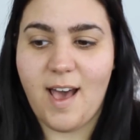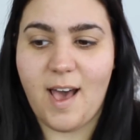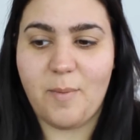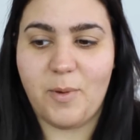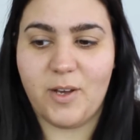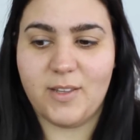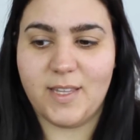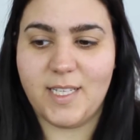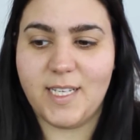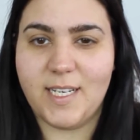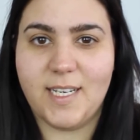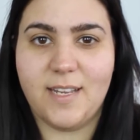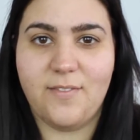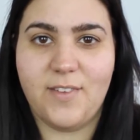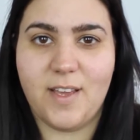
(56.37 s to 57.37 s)
about the
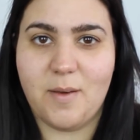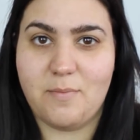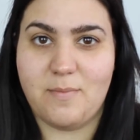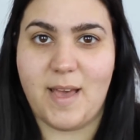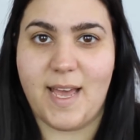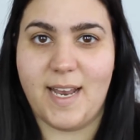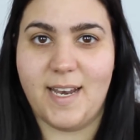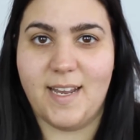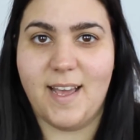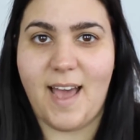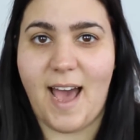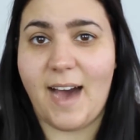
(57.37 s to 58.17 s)
Nivea Men